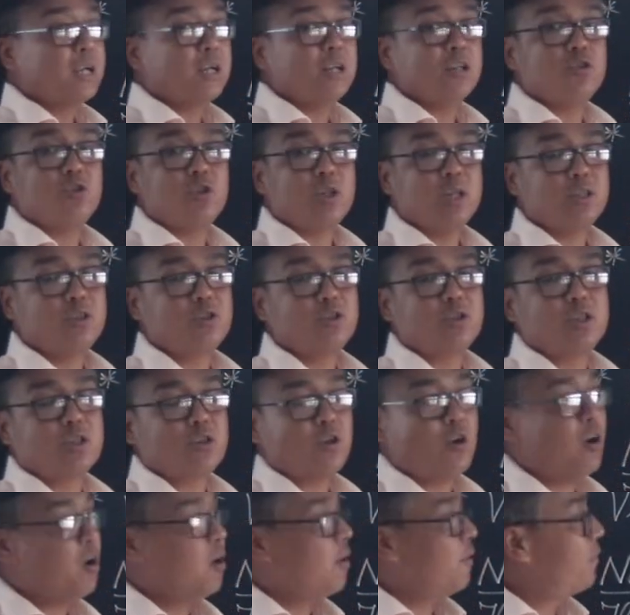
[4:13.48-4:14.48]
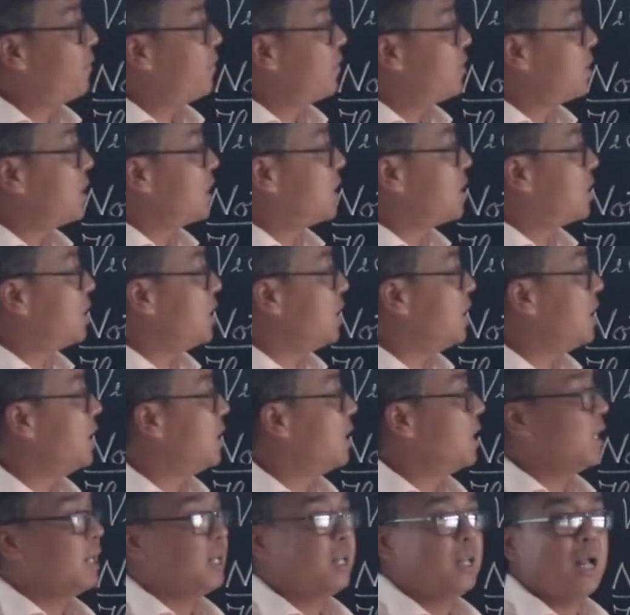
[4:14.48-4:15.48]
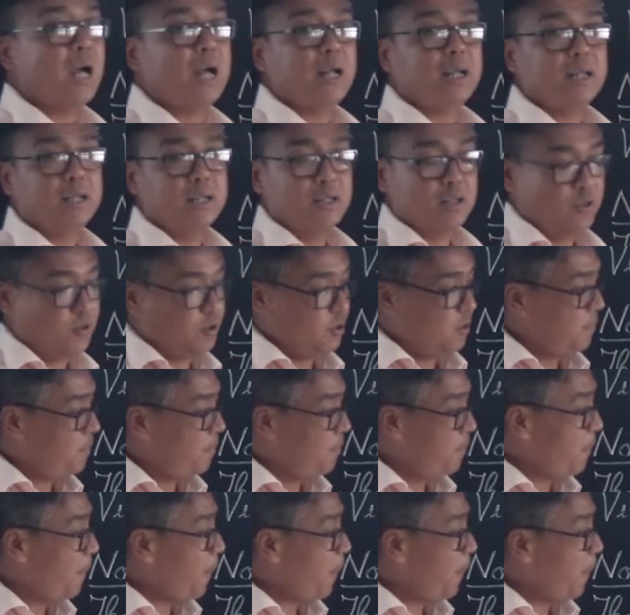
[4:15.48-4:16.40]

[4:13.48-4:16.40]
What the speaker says: consists of 16 lines.